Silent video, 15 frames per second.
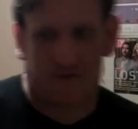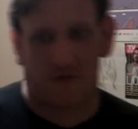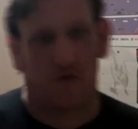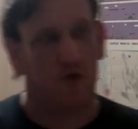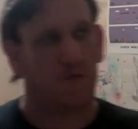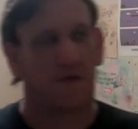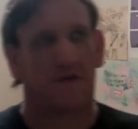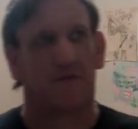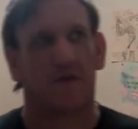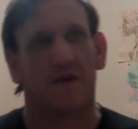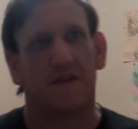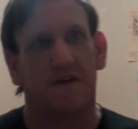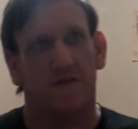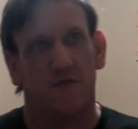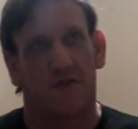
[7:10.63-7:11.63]
so the new plane's
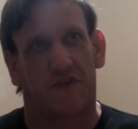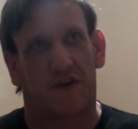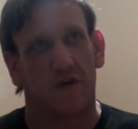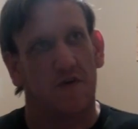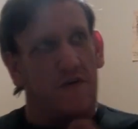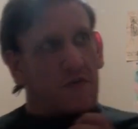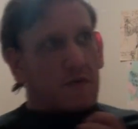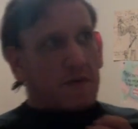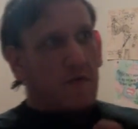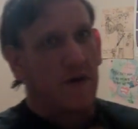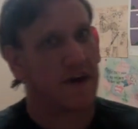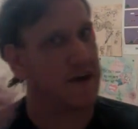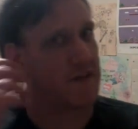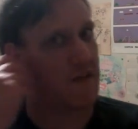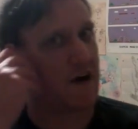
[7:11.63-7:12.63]
ready. They do the security sweep. We
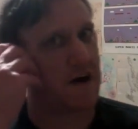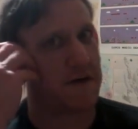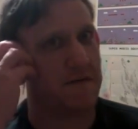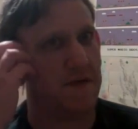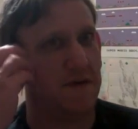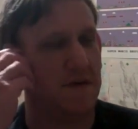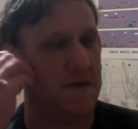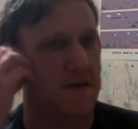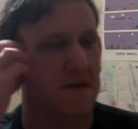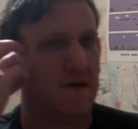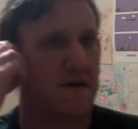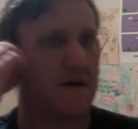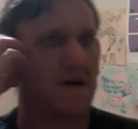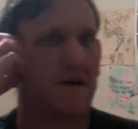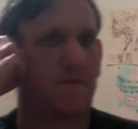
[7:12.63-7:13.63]
get in line,
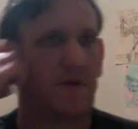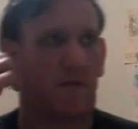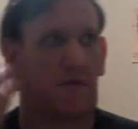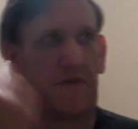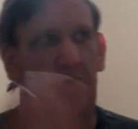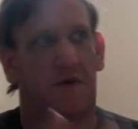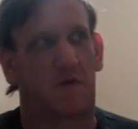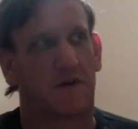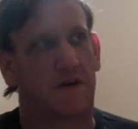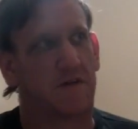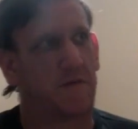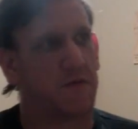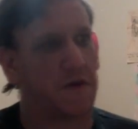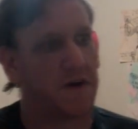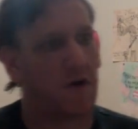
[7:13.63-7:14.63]
and people start going into
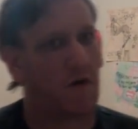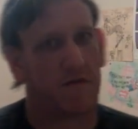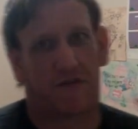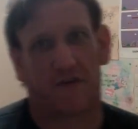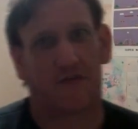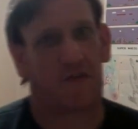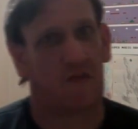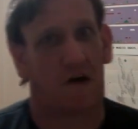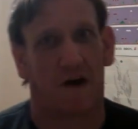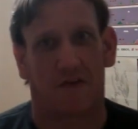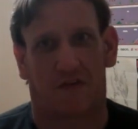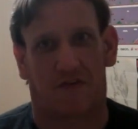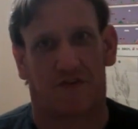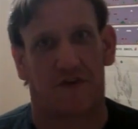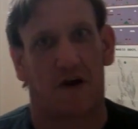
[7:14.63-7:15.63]
the plane. All of a sudden, the line
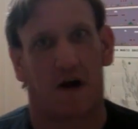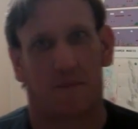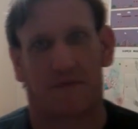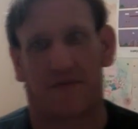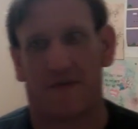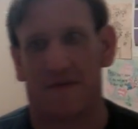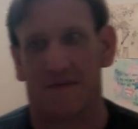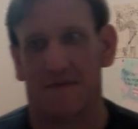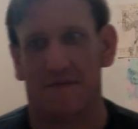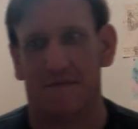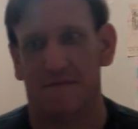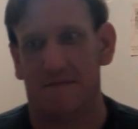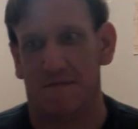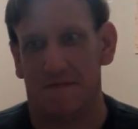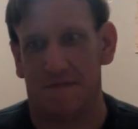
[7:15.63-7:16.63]
stops,
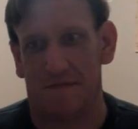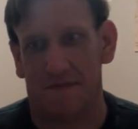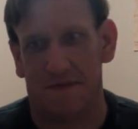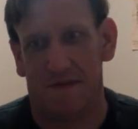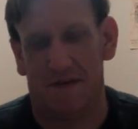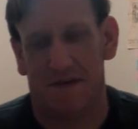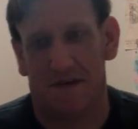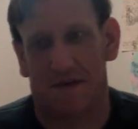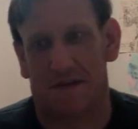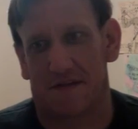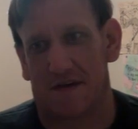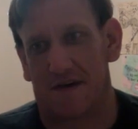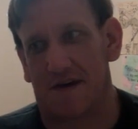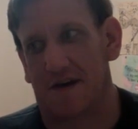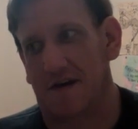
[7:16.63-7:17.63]

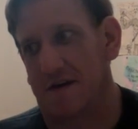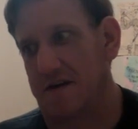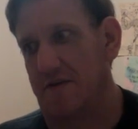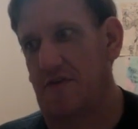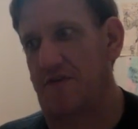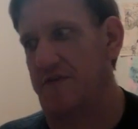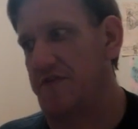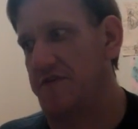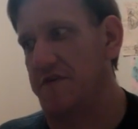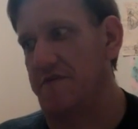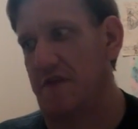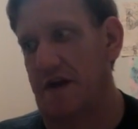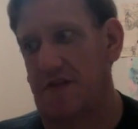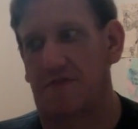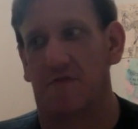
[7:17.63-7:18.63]
and it sits there
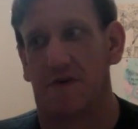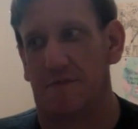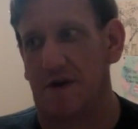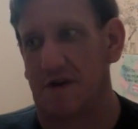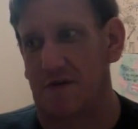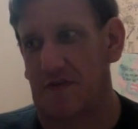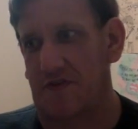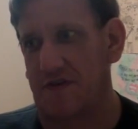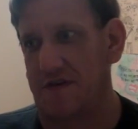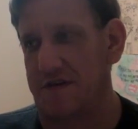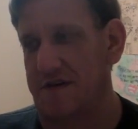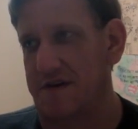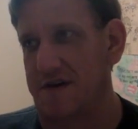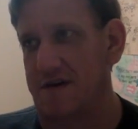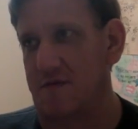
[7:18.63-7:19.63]
for like 3 minutes.
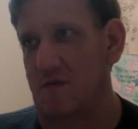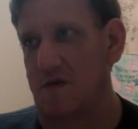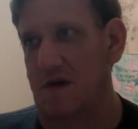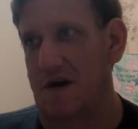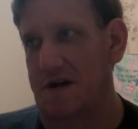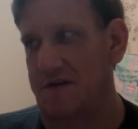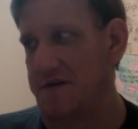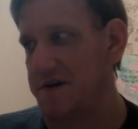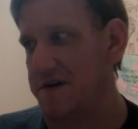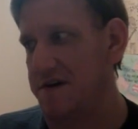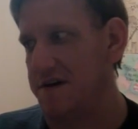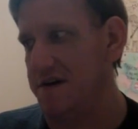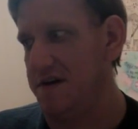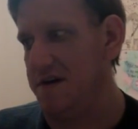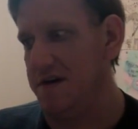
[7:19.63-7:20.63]
And we're like, okay,